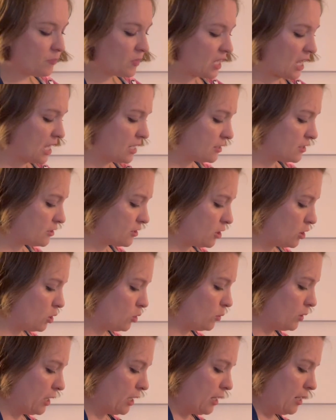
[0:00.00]
And
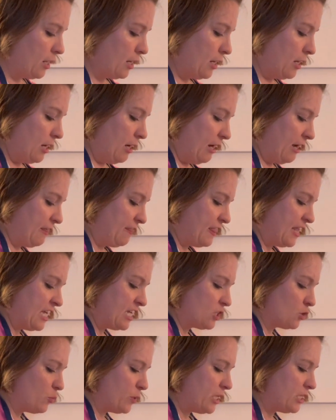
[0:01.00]
so I
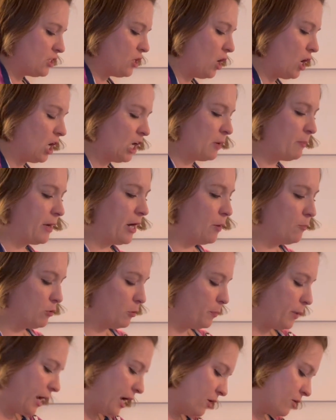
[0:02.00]
think as we talk about
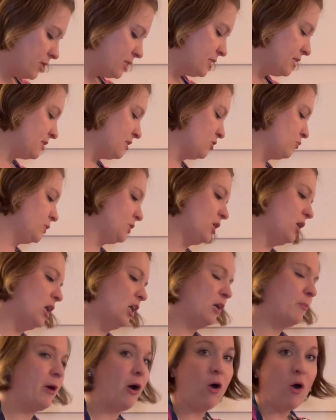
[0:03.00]
preparedness, as we
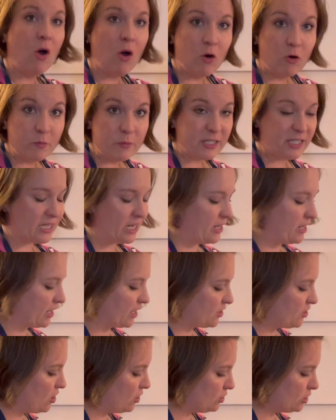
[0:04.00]
talk about homesteading,
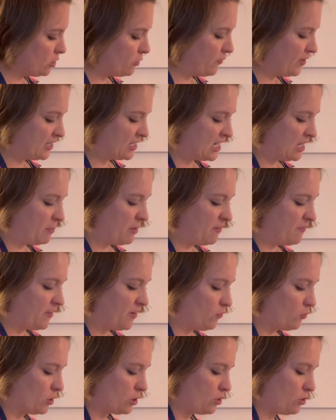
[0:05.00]
and y'all know that's not my
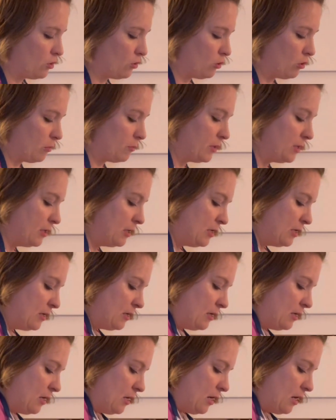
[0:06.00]
favorite term,
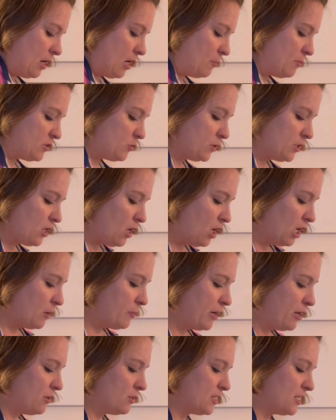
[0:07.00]
as we talk
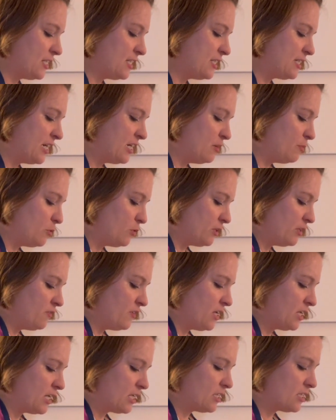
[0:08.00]
about sustainable
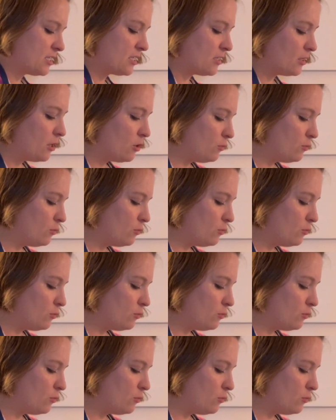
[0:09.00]
living and slow